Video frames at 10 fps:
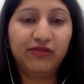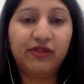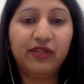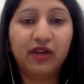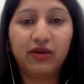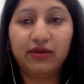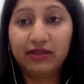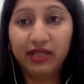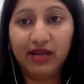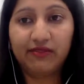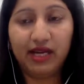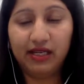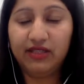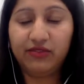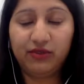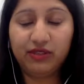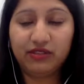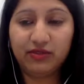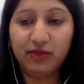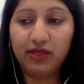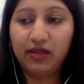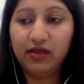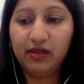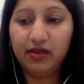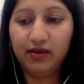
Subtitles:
you can figure out, they have guidelines for this as well.